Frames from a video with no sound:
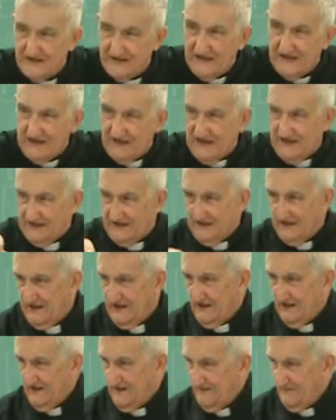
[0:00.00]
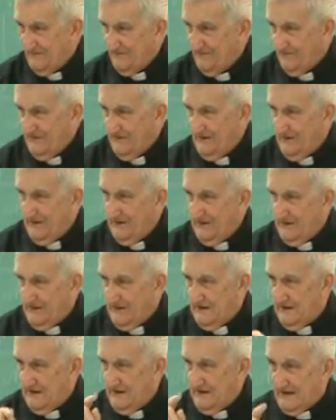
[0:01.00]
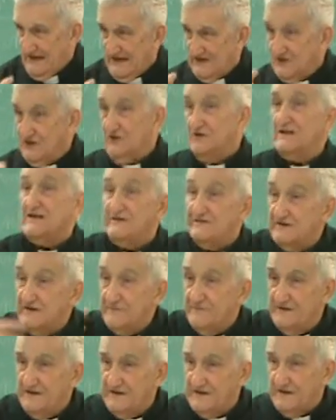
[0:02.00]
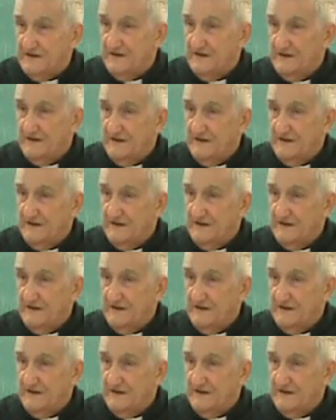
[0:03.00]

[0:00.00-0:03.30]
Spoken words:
that light as a living being.